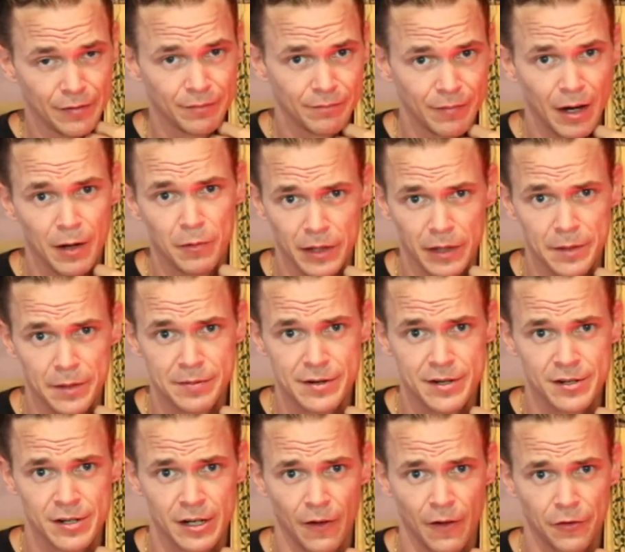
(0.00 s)
I really
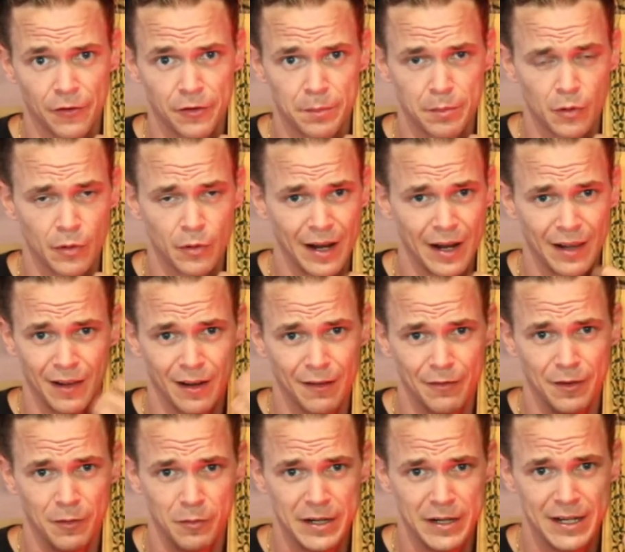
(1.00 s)
appreciate all the support. I love
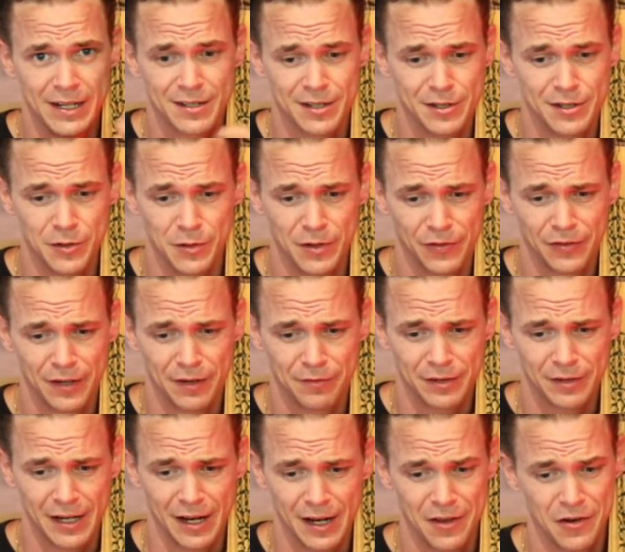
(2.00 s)
that we get to do this stuff
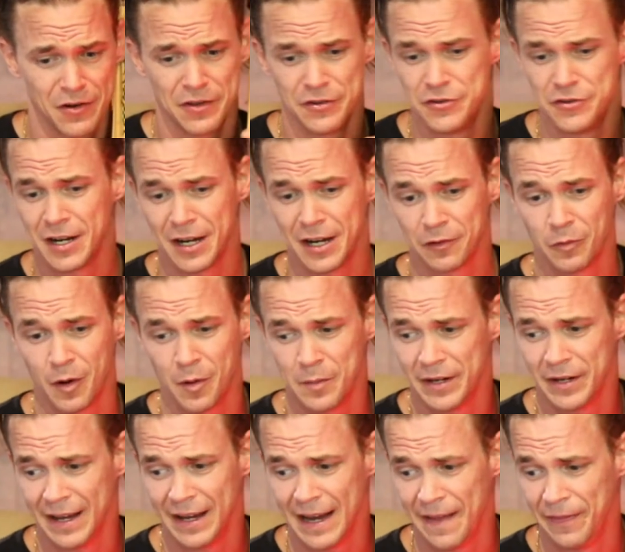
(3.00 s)
together and that you guys want me
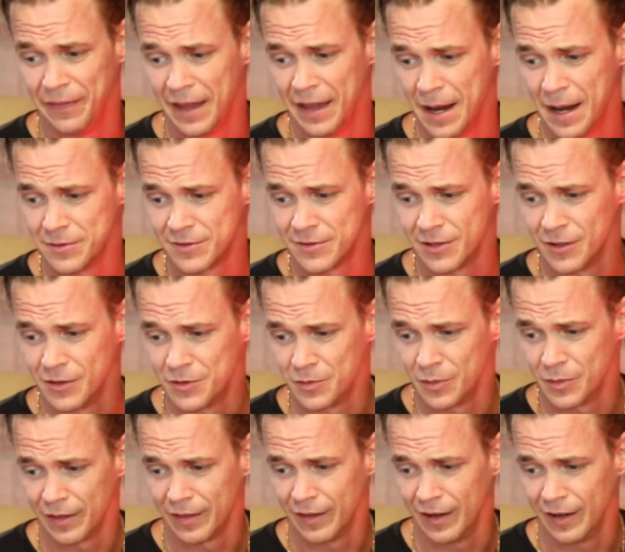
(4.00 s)
to end the episodes with